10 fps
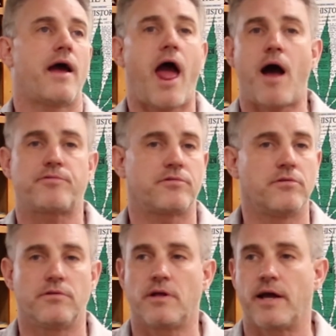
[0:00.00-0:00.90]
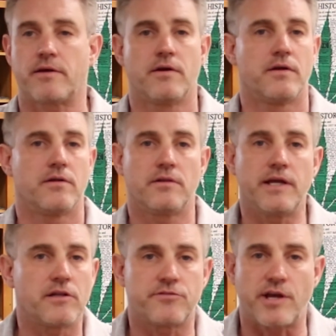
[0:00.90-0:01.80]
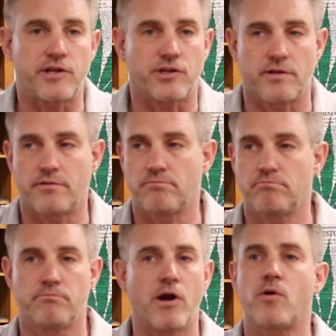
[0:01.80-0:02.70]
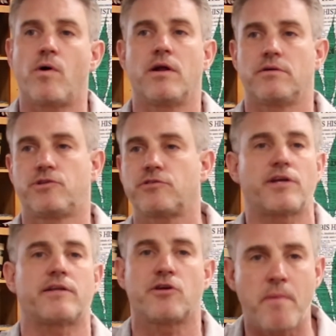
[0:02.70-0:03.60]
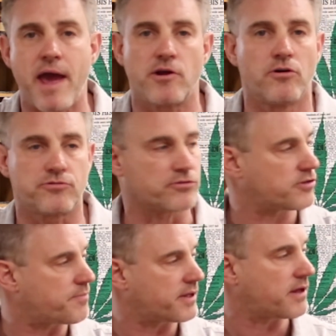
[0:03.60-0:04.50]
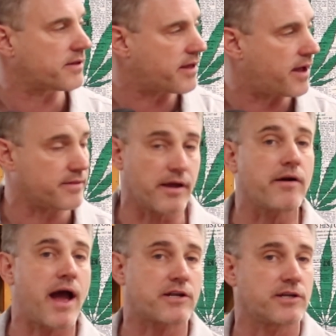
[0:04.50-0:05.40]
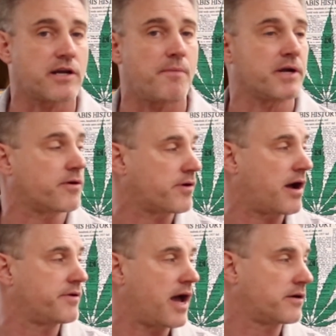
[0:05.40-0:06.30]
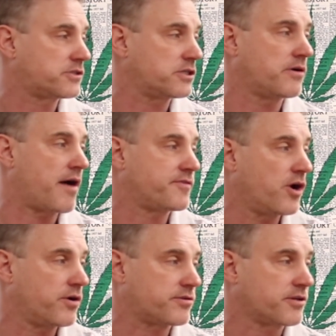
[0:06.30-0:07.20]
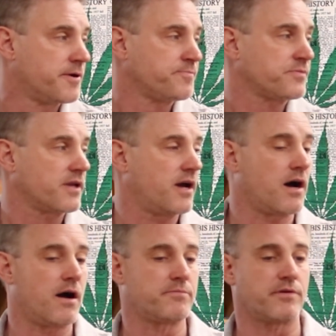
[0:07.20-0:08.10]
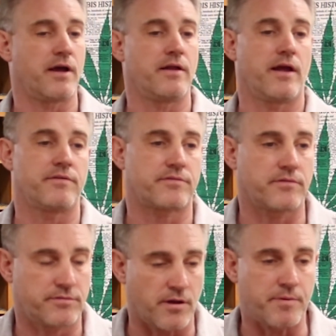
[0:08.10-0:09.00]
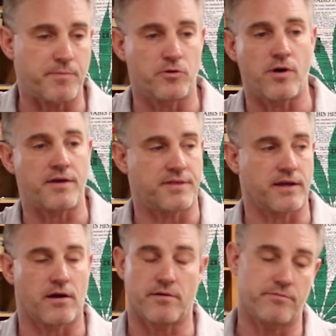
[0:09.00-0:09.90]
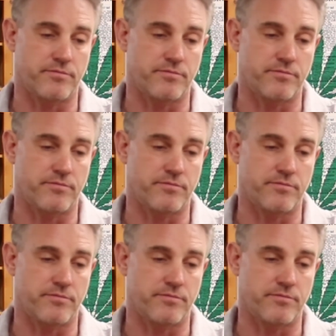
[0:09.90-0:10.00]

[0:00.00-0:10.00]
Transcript: absolute, legalization, marijuana, just like tomatoes or something like that, they're actually coming around now too, I've noticed. And some people who I think are